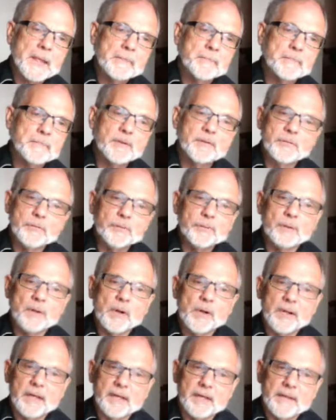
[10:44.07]
But through it
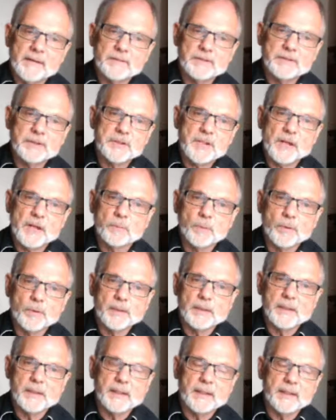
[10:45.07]
all, I never stopped
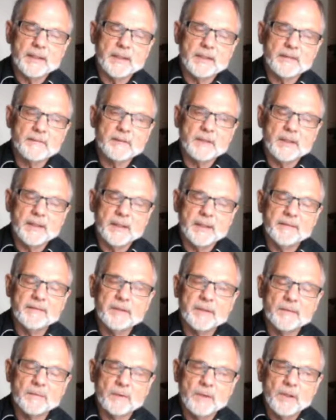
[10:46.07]
working. I never,
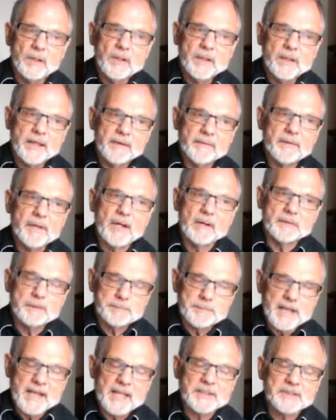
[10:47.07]
even I was
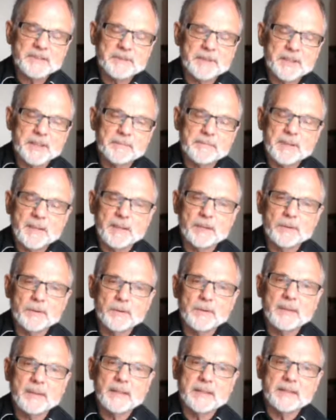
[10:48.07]
pastoring in Bella
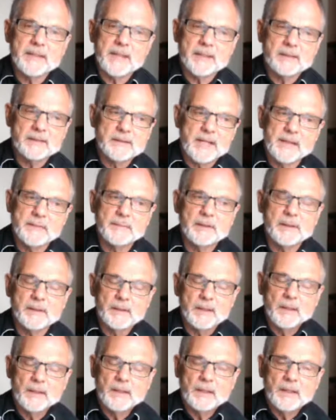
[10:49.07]
Coola at that time,
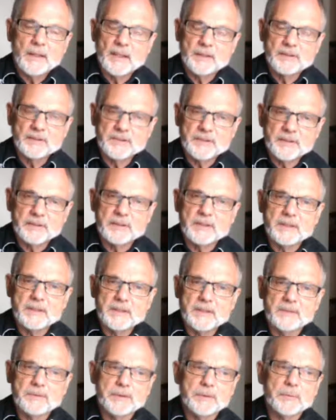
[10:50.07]
and I still
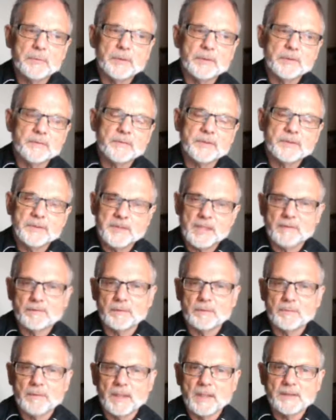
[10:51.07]
continued to work for
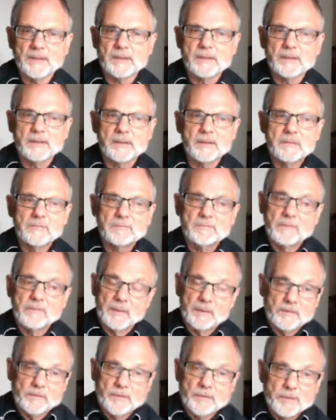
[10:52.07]
several months
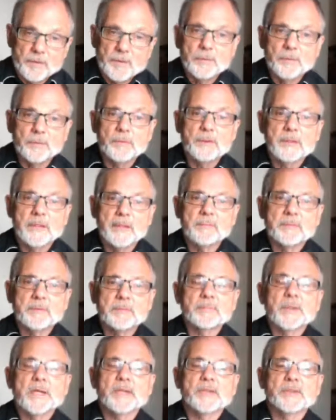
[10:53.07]
through a deep
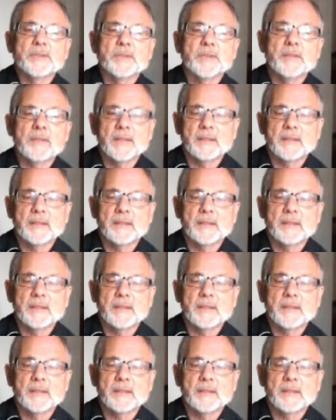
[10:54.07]
depression.